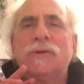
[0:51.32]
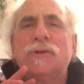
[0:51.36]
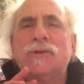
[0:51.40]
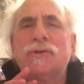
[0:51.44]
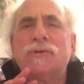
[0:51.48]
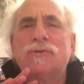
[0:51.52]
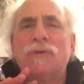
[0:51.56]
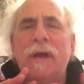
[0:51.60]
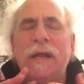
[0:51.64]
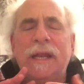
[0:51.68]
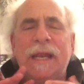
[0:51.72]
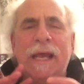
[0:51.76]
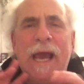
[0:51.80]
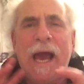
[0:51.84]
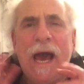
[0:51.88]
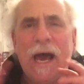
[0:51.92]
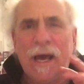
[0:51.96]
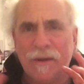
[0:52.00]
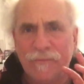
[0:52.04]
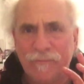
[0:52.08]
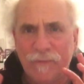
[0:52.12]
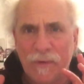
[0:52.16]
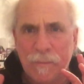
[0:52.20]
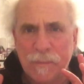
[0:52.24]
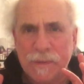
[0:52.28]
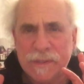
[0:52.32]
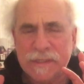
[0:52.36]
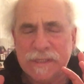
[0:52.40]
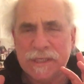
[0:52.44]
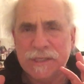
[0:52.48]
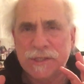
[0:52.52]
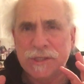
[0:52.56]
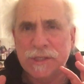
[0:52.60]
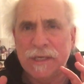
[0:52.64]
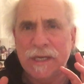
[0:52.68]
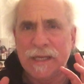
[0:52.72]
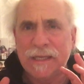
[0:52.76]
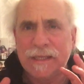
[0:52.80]
trading out of a
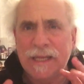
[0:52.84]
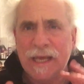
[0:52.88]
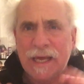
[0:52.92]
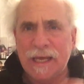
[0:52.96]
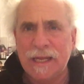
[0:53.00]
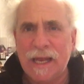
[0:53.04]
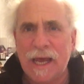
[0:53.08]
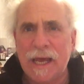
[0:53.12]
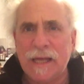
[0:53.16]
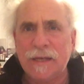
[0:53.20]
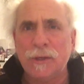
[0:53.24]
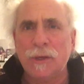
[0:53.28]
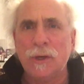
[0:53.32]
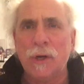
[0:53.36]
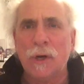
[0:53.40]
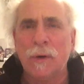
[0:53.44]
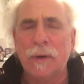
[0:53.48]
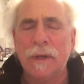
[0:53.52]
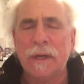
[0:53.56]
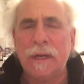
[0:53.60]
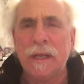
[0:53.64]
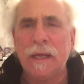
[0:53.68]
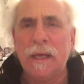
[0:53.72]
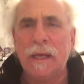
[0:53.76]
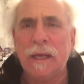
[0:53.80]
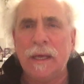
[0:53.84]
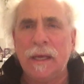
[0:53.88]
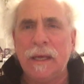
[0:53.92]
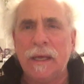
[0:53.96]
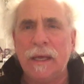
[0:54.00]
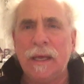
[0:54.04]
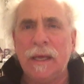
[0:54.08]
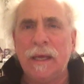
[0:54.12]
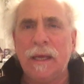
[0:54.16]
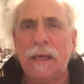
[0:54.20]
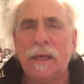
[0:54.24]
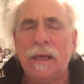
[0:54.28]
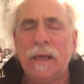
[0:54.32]
position that they had, you know,
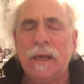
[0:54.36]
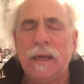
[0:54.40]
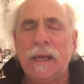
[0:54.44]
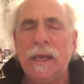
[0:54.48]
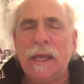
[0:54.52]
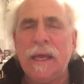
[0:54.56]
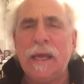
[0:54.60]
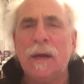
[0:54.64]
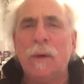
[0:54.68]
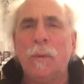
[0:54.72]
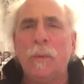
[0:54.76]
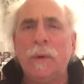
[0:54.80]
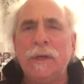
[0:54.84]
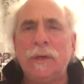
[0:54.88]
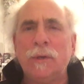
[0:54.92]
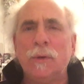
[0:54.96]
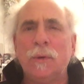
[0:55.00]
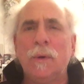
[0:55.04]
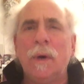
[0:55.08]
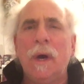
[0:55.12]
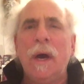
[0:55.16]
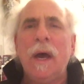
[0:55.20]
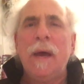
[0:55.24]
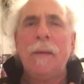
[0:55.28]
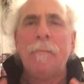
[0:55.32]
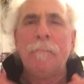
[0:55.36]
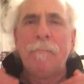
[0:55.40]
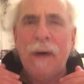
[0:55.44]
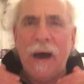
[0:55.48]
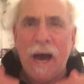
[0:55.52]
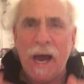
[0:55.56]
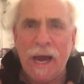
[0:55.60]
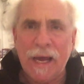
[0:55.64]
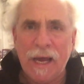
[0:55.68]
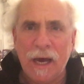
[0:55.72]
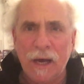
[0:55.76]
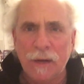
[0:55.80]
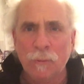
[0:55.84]
here we do
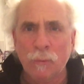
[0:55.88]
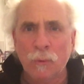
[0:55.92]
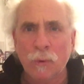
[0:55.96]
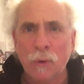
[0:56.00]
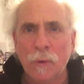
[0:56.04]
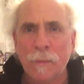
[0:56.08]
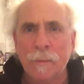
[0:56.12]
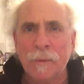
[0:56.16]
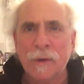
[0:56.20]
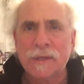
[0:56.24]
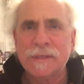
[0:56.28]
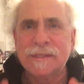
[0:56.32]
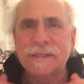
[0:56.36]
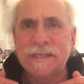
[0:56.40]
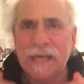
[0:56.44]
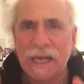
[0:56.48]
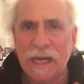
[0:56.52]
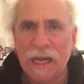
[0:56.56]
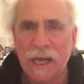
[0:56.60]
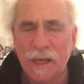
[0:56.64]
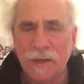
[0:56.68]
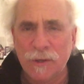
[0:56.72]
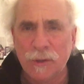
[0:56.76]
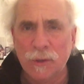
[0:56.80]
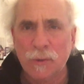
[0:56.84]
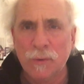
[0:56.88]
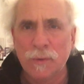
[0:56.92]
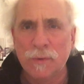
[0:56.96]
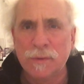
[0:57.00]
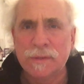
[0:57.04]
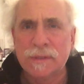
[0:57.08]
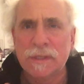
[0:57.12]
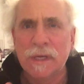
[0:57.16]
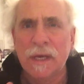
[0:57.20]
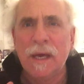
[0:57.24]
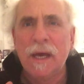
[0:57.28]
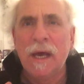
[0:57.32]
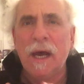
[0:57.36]
buy on rumors, sell on
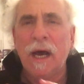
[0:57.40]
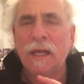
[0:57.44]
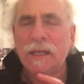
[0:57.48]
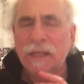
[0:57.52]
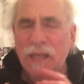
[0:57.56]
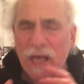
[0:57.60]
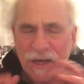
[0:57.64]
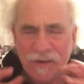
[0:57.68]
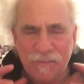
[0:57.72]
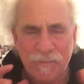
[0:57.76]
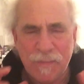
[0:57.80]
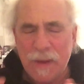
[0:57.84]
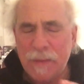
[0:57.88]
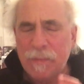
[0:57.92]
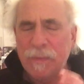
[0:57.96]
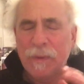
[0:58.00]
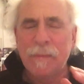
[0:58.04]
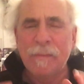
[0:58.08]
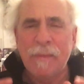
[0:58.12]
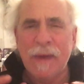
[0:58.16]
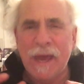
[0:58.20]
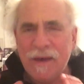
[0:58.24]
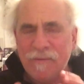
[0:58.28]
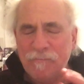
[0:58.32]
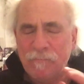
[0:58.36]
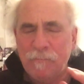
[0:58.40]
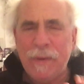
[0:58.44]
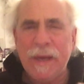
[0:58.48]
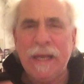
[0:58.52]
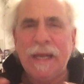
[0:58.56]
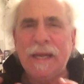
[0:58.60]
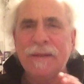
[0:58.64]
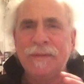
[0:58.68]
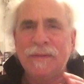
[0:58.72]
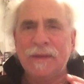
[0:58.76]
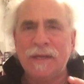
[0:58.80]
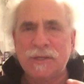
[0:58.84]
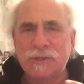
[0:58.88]
news. A lot of people may have been
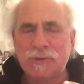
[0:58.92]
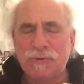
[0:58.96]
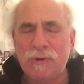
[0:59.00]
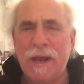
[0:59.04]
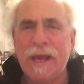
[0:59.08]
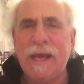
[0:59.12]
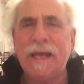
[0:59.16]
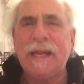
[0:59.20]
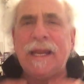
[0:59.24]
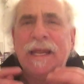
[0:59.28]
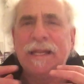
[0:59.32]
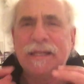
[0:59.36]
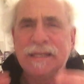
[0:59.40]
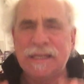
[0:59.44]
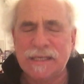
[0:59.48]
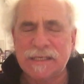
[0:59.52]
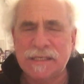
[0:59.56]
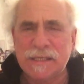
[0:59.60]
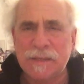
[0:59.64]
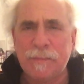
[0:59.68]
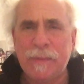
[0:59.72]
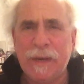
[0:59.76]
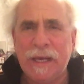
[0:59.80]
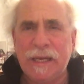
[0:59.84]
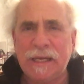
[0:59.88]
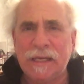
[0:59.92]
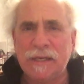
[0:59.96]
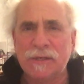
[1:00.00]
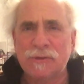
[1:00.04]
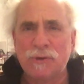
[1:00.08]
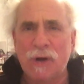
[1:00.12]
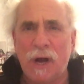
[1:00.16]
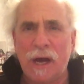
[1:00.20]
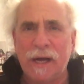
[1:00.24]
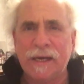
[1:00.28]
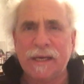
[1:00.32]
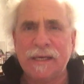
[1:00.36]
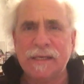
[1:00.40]
in the trade anticipating
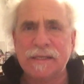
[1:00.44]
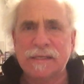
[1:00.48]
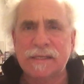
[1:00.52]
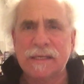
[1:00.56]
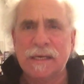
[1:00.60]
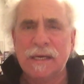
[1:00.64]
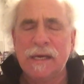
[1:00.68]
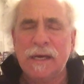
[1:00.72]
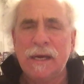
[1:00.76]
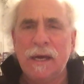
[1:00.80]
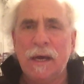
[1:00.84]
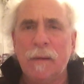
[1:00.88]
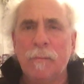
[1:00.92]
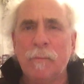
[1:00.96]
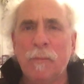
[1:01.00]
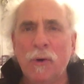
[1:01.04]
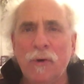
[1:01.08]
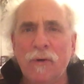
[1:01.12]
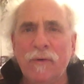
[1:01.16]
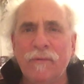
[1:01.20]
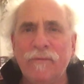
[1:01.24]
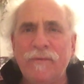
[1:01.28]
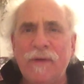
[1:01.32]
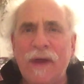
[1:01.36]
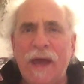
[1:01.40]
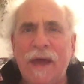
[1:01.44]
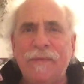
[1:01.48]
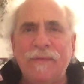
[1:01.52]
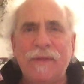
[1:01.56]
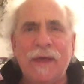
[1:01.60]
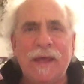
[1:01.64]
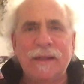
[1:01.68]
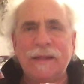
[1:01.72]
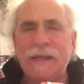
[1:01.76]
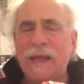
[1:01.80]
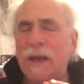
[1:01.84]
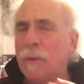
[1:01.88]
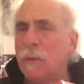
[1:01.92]
Draghi's move, and
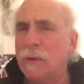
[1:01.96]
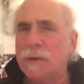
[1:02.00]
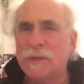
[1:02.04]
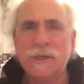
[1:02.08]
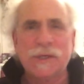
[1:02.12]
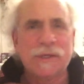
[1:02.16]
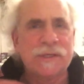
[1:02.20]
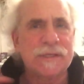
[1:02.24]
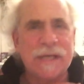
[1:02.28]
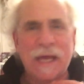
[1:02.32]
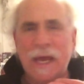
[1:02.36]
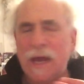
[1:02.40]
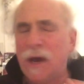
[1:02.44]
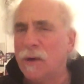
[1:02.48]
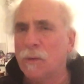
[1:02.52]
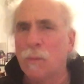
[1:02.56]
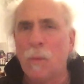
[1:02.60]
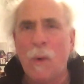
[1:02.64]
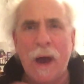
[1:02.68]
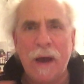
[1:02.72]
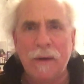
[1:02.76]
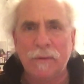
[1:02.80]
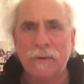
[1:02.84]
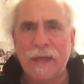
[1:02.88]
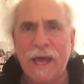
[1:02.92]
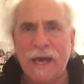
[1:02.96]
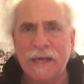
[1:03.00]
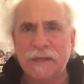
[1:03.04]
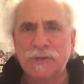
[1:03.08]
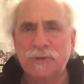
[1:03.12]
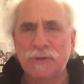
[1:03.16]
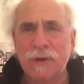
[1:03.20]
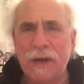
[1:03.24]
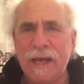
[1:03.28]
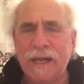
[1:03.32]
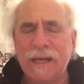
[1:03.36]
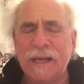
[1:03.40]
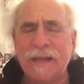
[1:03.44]
then they unwound that
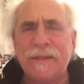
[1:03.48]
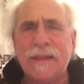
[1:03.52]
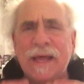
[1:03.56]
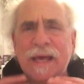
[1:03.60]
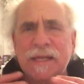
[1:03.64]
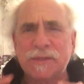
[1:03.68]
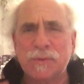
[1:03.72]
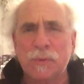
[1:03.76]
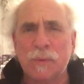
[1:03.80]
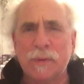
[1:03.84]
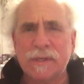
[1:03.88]
trade, and that's